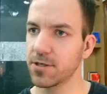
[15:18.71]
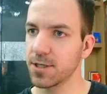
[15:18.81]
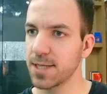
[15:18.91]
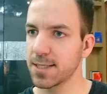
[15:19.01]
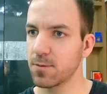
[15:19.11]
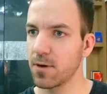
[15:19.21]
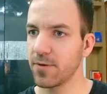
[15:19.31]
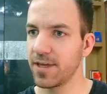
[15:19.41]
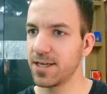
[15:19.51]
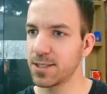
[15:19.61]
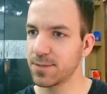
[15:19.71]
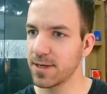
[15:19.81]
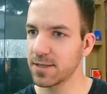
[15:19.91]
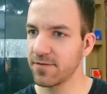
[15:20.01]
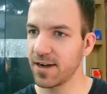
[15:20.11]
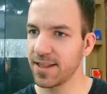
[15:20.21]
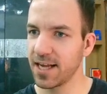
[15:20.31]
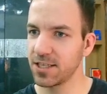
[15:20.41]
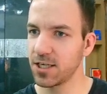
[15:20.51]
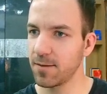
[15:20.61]
because that's why we specified
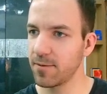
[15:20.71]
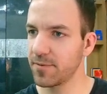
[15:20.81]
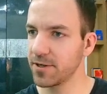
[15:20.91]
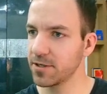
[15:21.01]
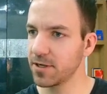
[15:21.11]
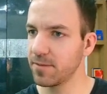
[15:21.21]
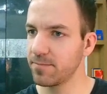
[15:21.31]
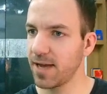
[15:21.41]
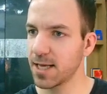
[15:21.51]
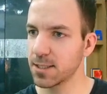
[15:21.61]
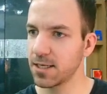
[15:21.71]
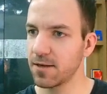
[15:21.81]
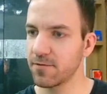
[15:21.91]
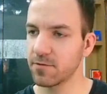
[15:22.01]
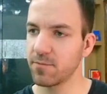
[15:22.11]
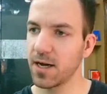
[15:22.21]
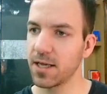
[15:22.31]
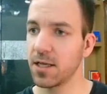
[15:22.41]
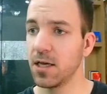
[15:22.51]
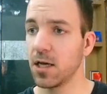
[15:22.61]
that job up here and passed it in for
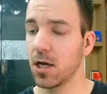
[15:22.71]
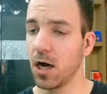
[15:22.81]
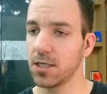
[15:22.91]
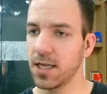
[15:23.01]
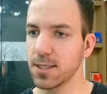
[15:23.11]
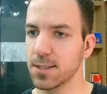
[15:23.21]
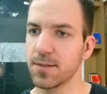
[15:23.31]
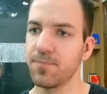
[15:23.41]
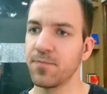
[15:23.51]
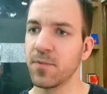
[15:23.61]
my context.